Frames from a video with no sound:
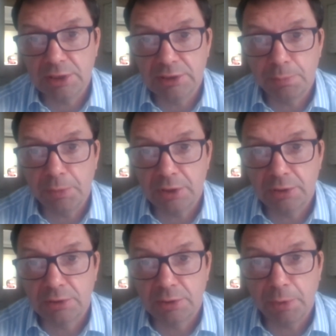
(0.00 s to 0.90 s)
a big
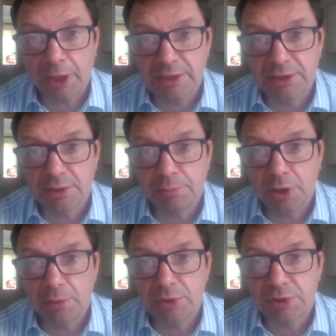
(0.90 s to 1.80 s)
debate at the
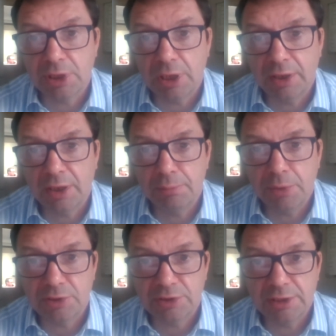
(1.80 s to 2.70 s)
moment, and I think
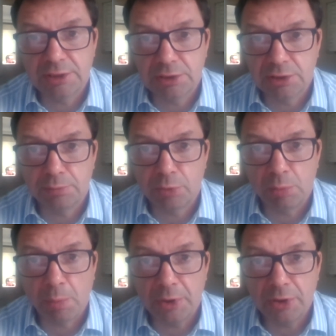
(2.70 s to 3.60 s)
most centres are
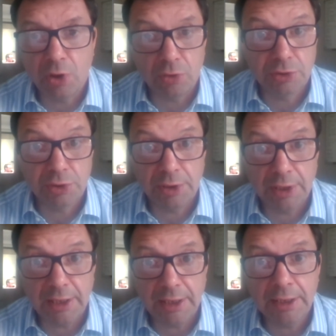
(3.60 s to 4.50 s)
probably not doing
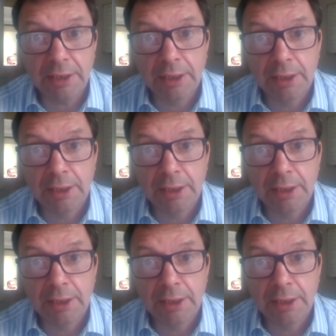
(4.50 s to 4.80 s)
any.